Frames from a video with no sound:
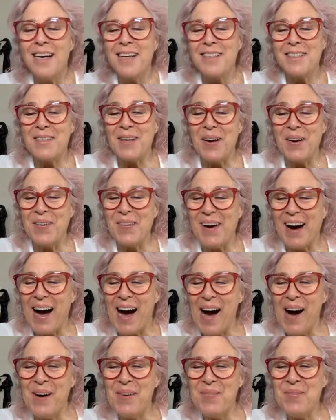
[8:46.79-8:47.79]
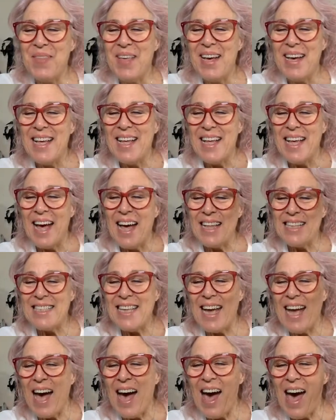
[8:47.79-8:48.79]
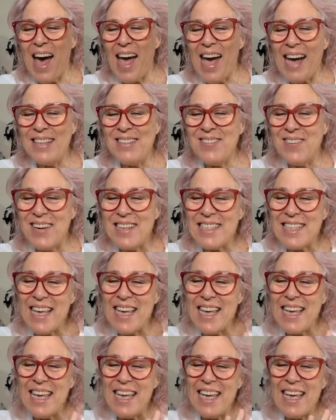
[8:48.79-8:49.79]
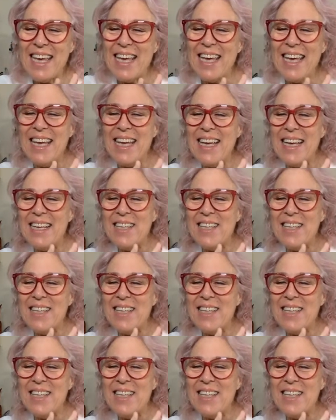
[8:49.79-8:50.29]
So let's say hi Tracy.